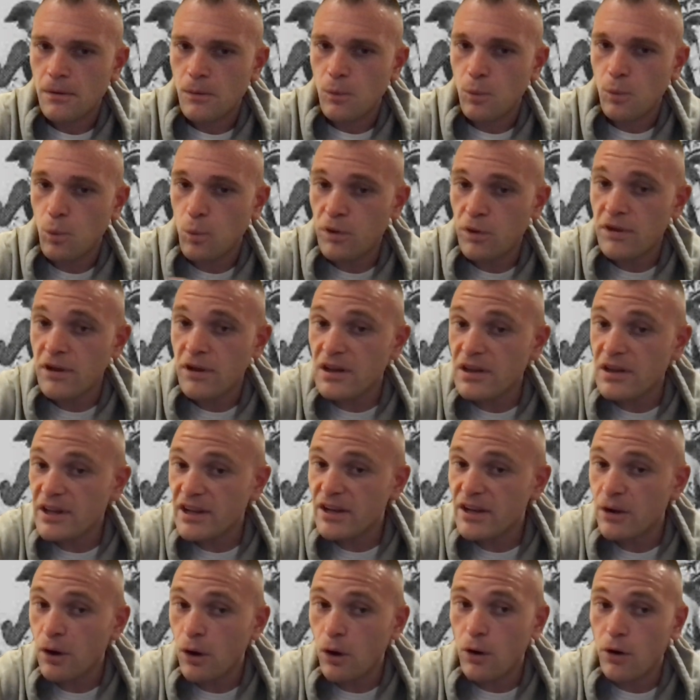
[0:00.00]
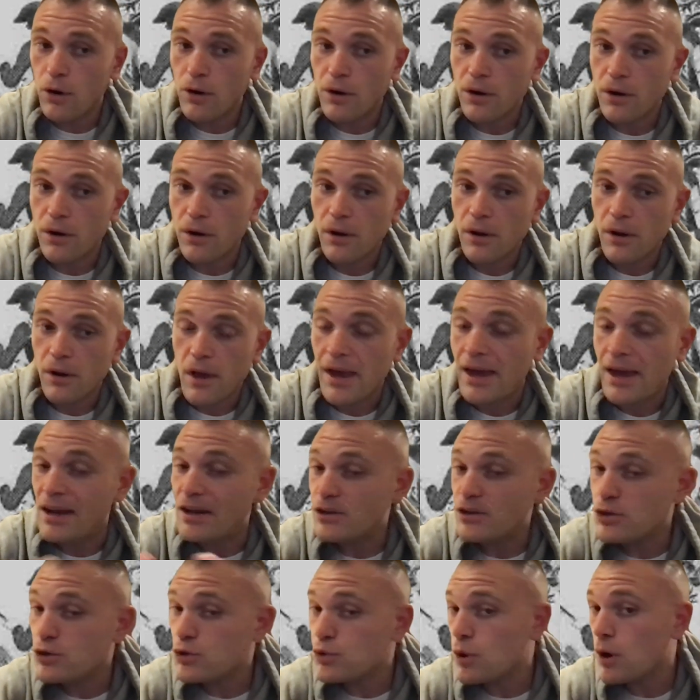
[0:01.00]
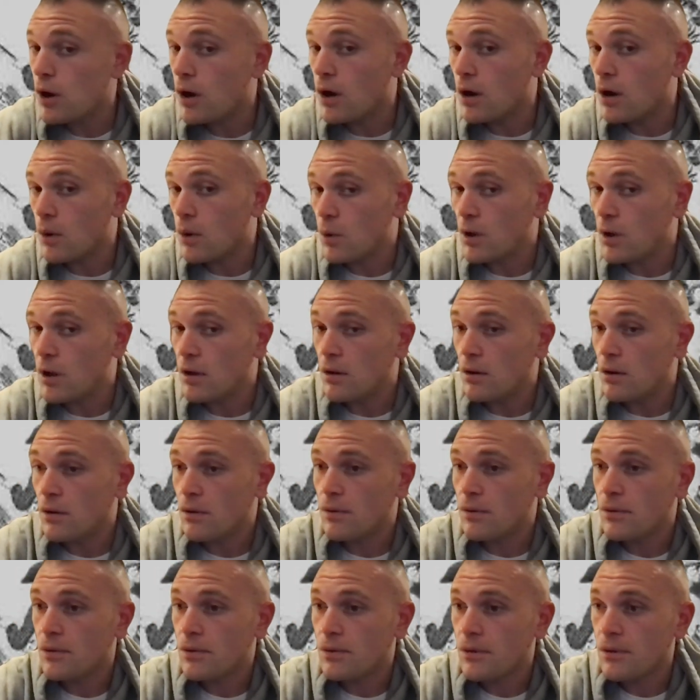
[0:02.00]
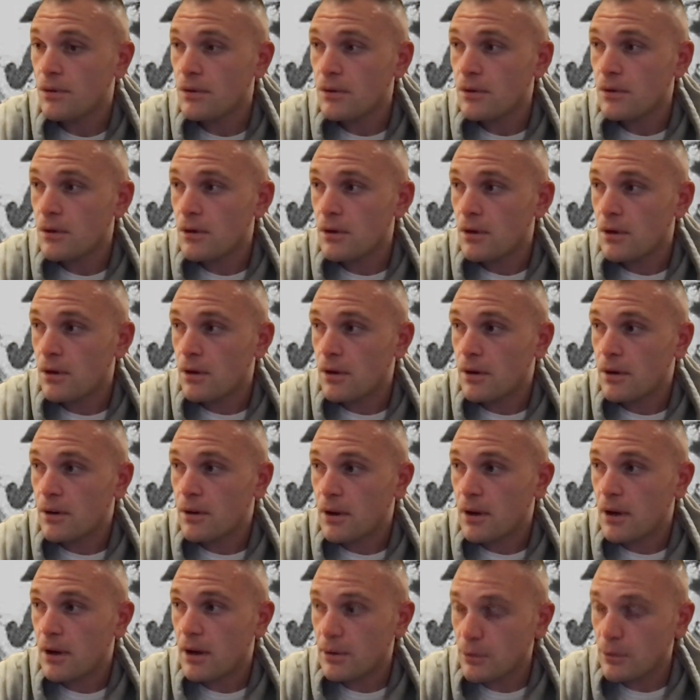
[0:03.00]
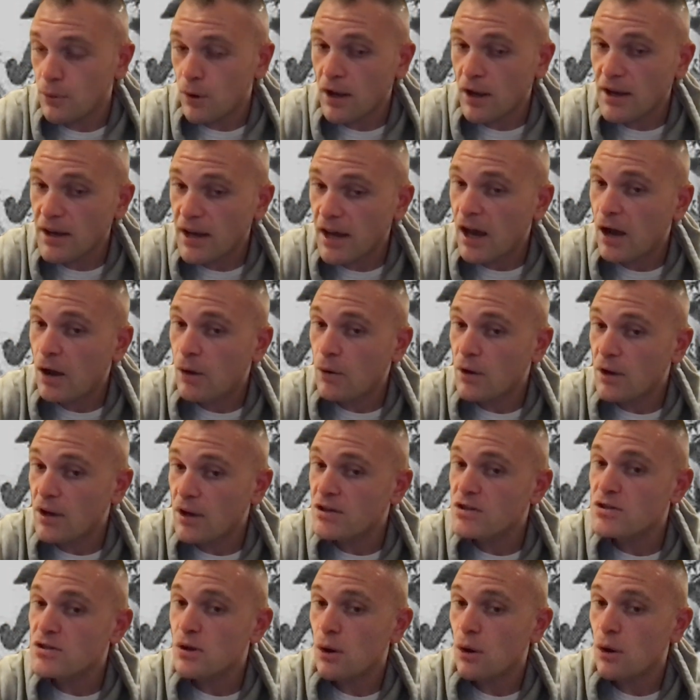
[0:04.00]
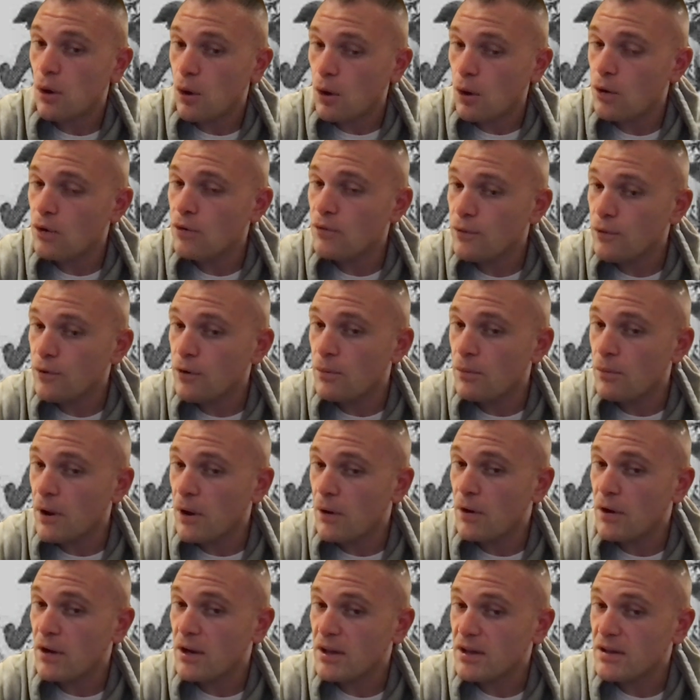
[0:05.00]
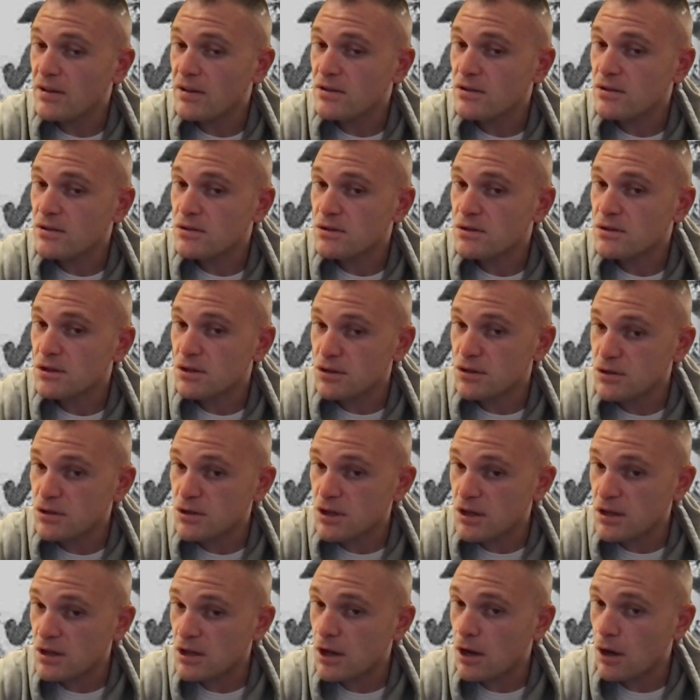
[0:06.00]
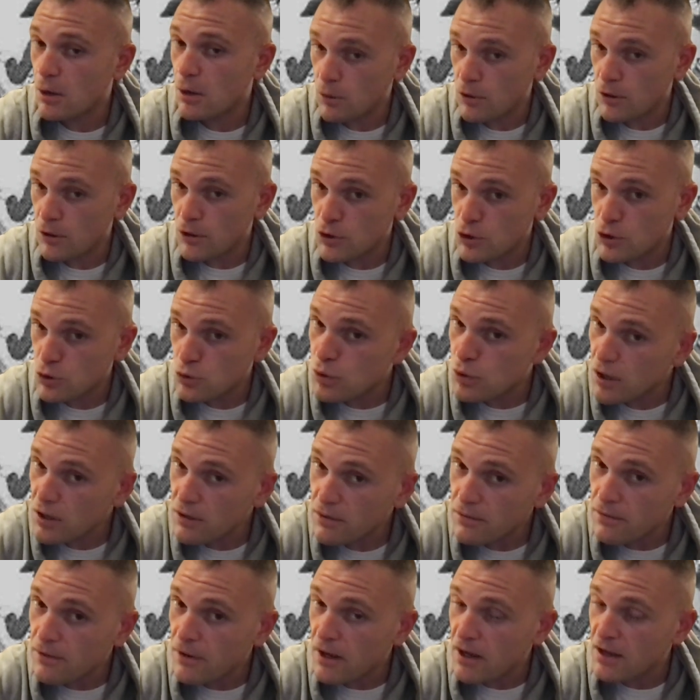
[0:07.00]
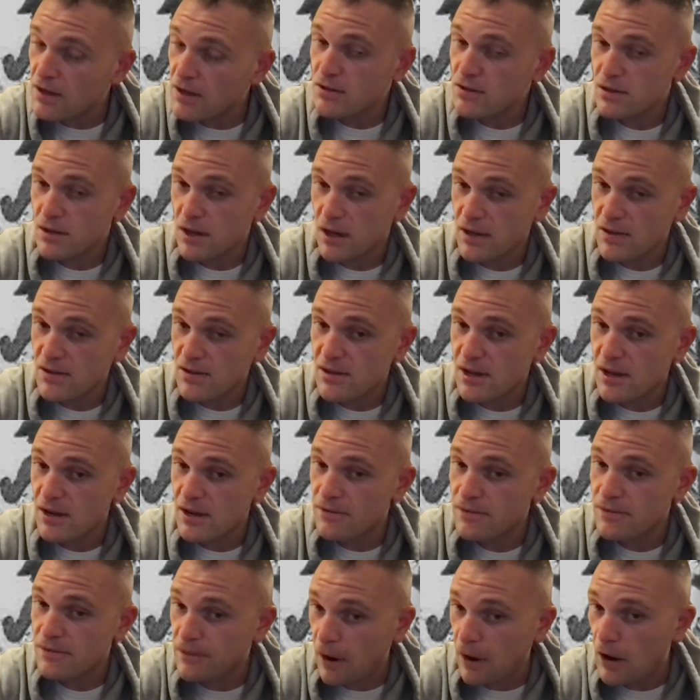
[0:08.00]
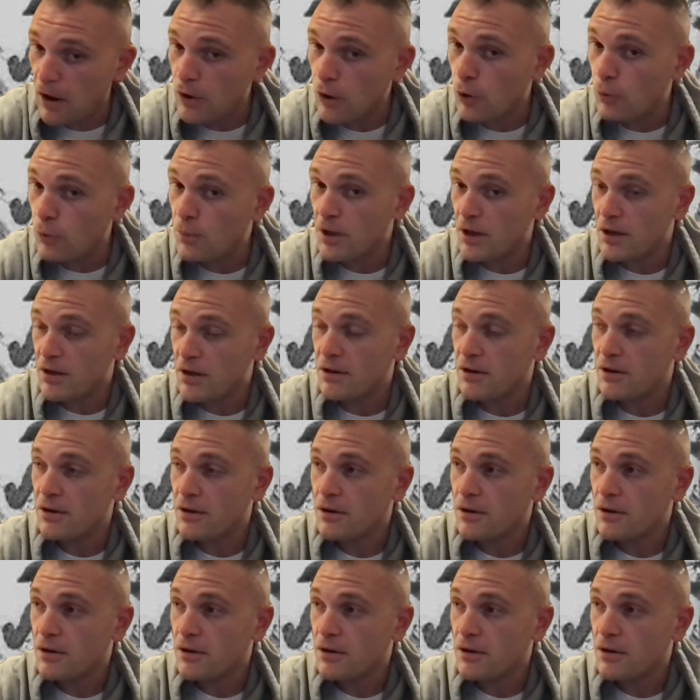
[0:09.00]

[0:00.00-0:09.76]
with a clean heart and a strong will. And right now, it's hard for Americans to sit there with a straight face and say, follow me.